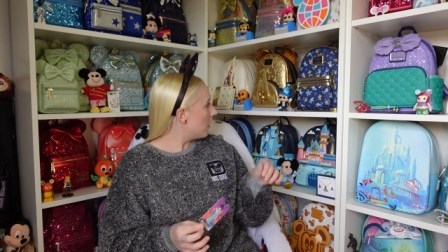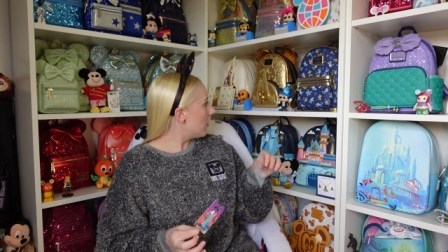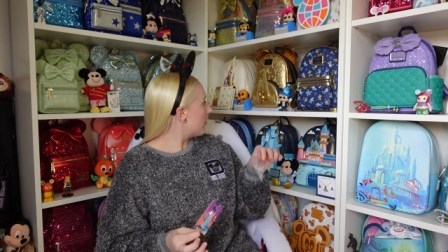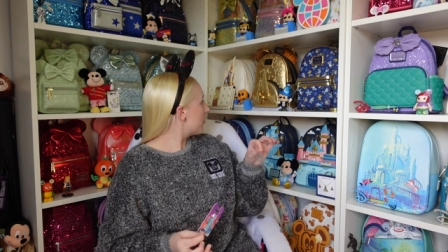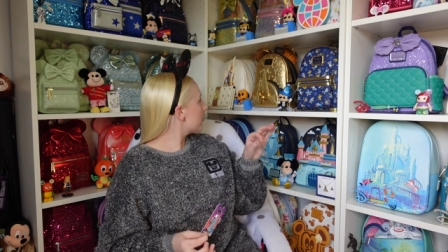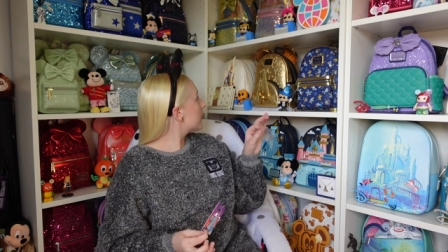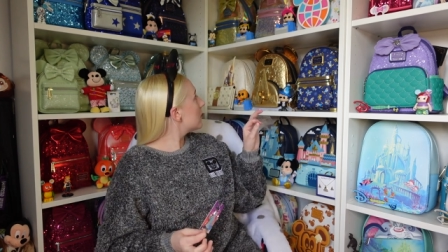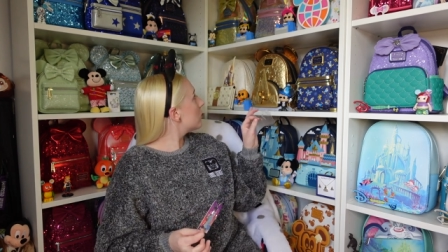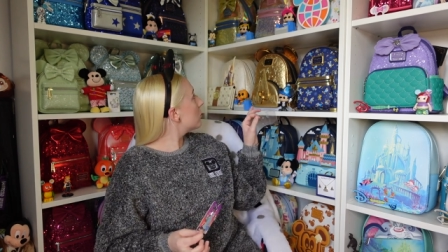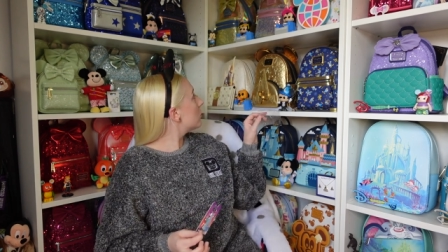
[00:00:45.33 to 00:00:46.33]
I'm pretty
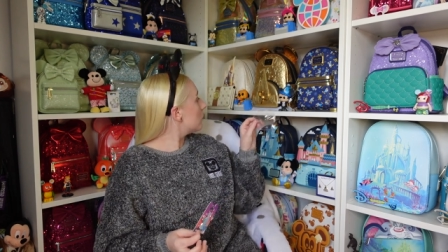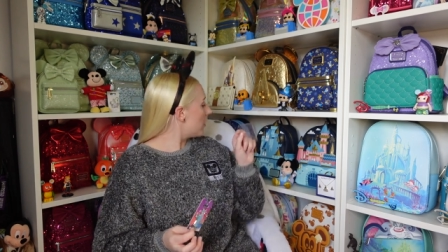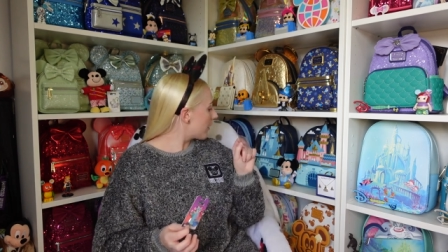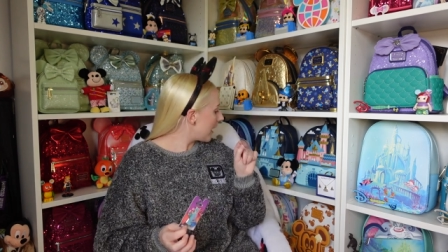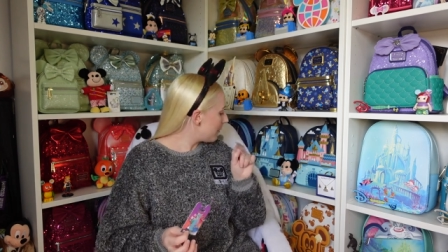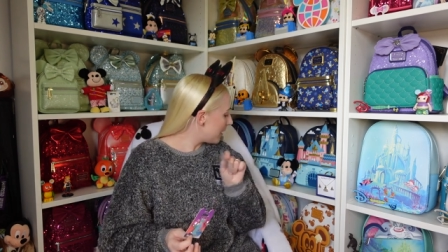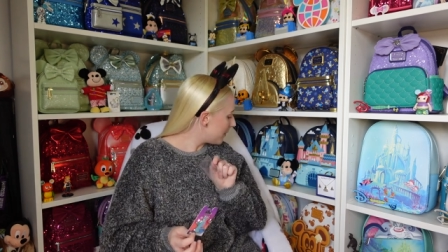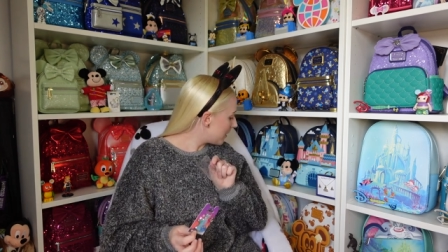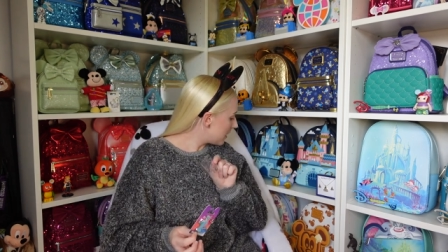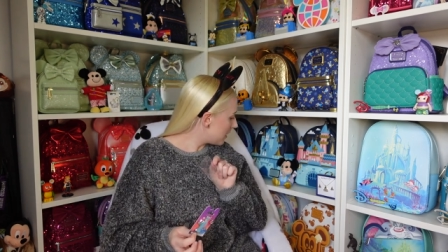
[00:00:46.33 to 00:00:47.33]
sure, okay
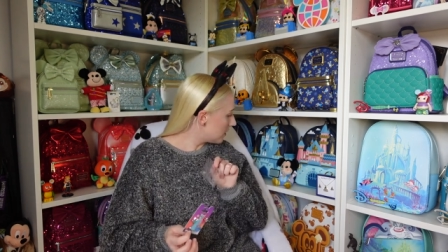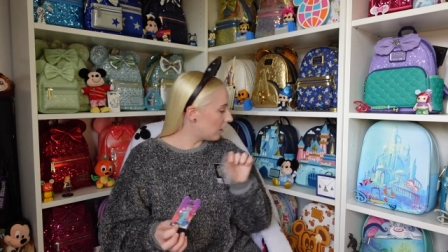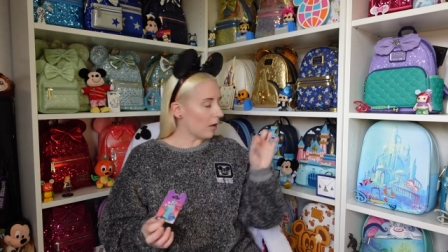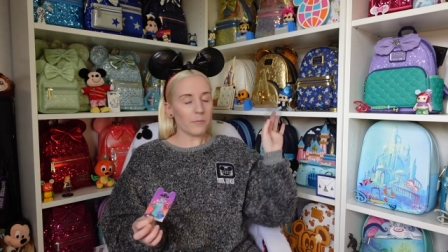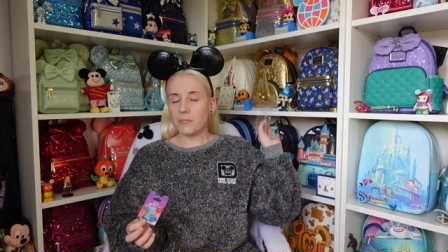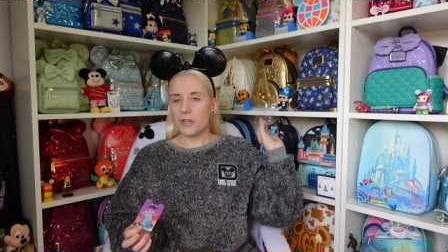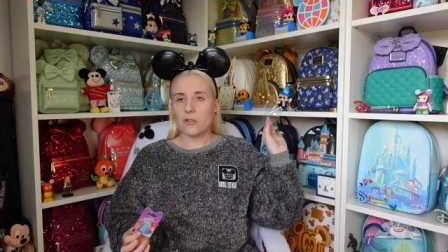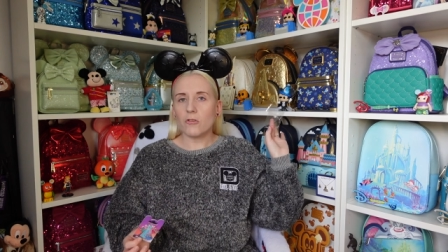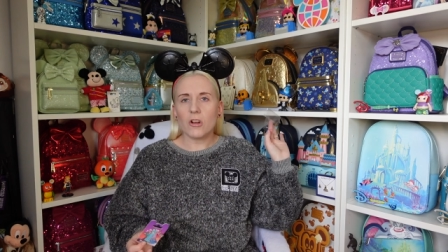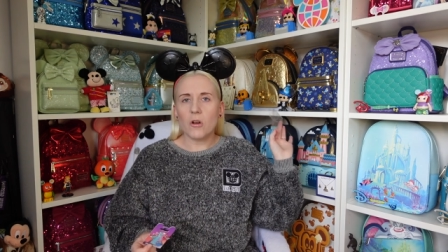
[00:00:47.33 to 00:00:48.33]
maybe I didn't, I'm pretty
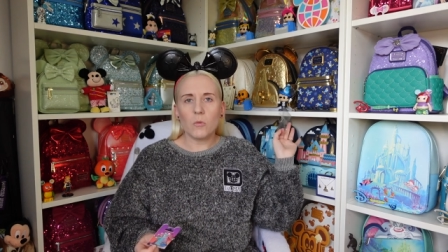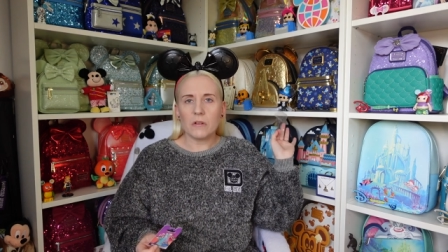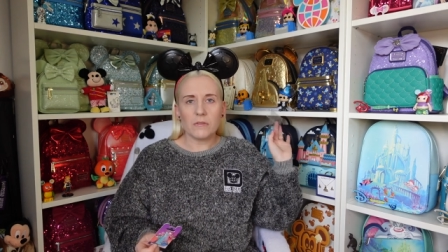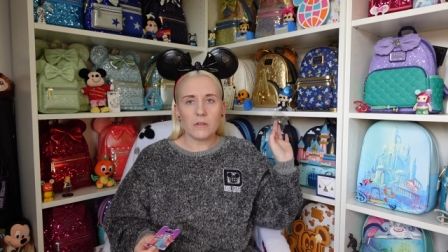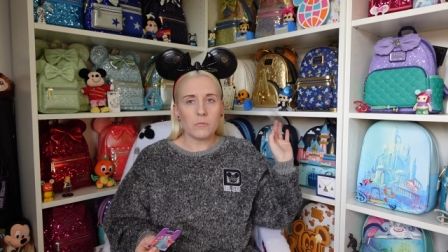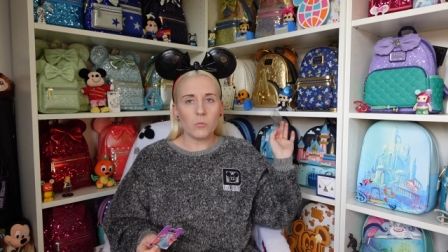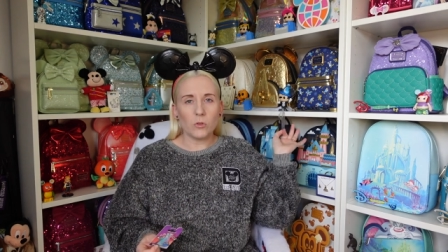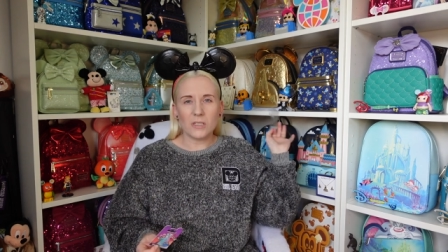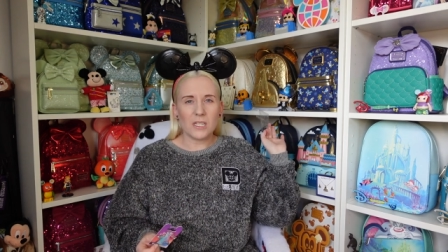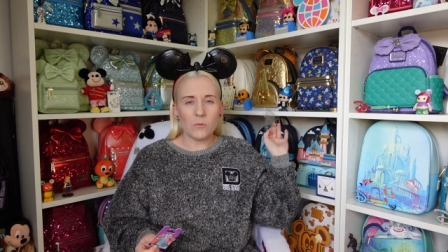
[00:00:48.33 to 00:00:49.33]
sure I got one of the
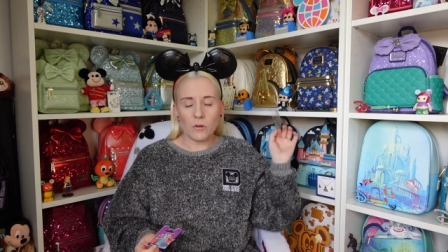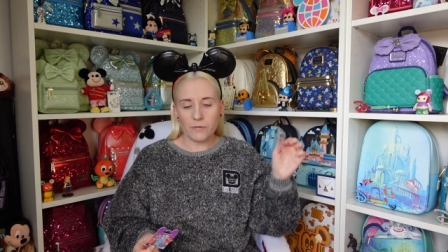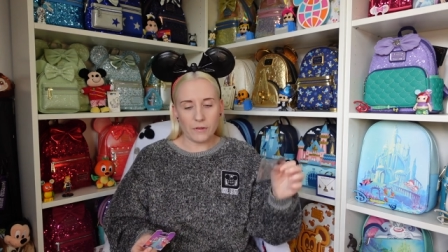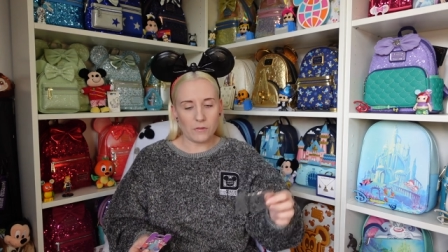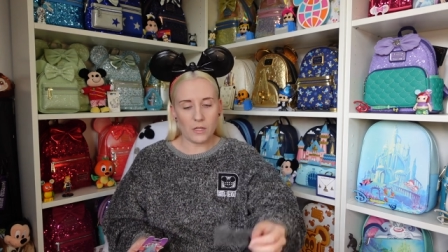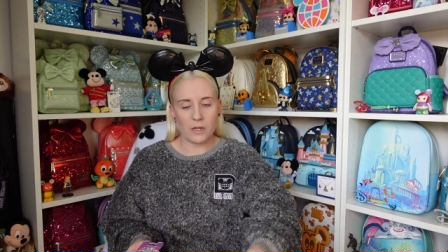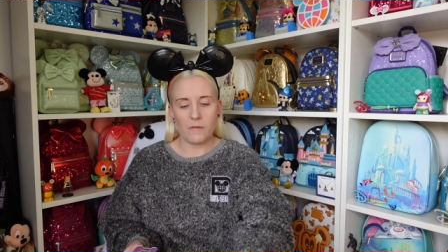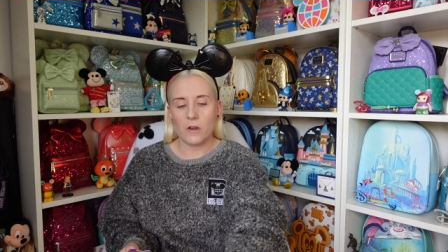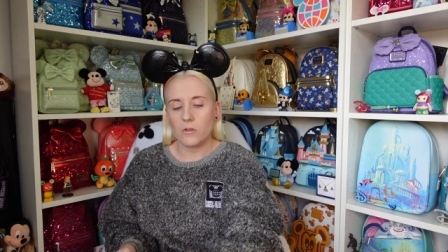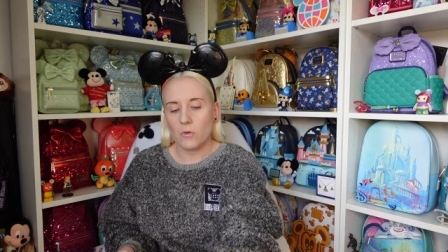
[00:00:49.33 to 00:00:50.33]
Walt Disney World 50th
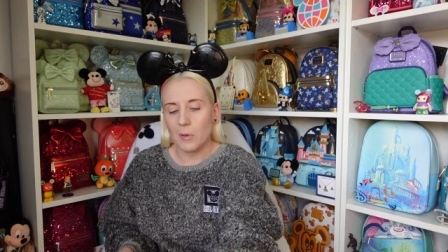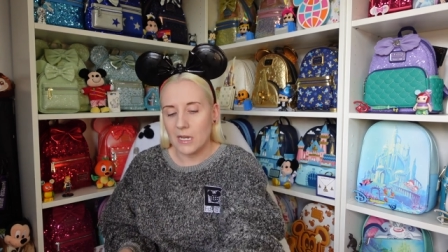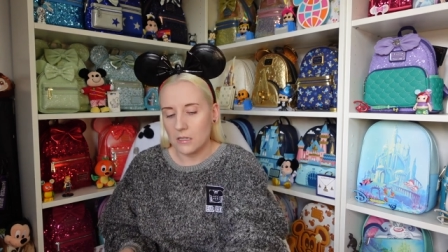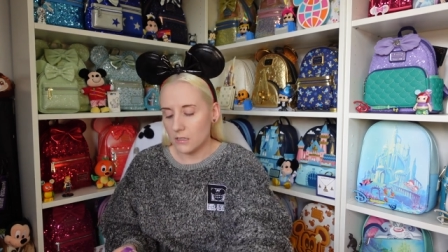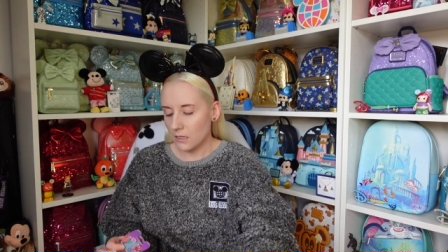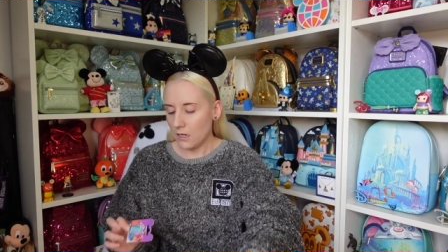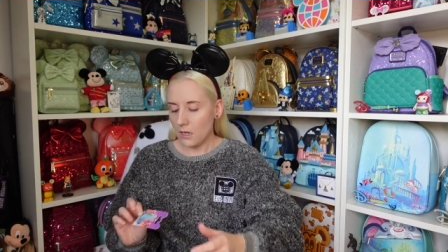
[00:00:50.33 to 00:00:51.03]
anniversary pins,